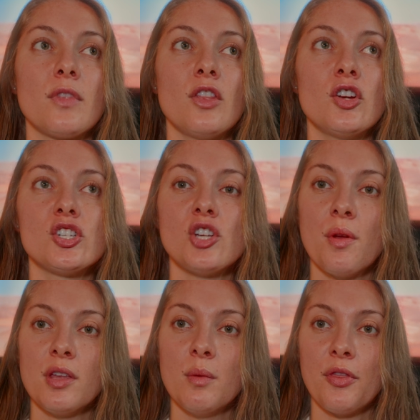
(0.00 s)
they're
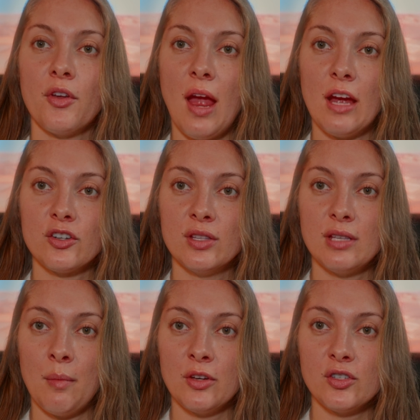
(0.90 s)
showing you with their actions
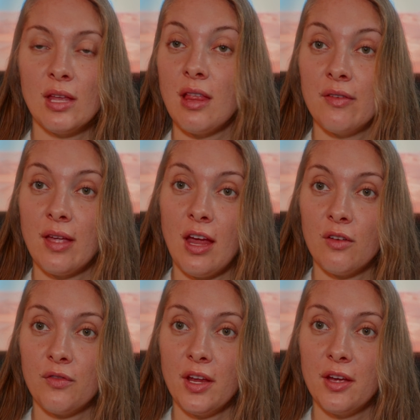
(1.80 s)
how much they love and
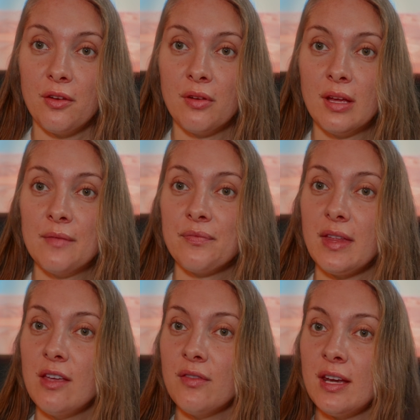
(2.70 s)
care for you,
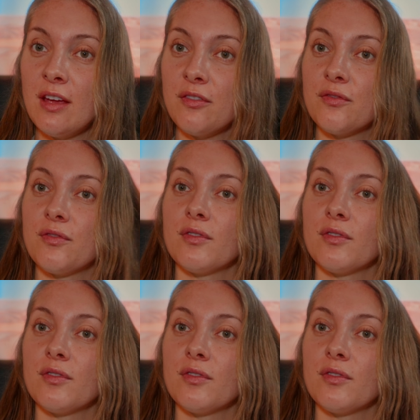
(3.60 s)
even if,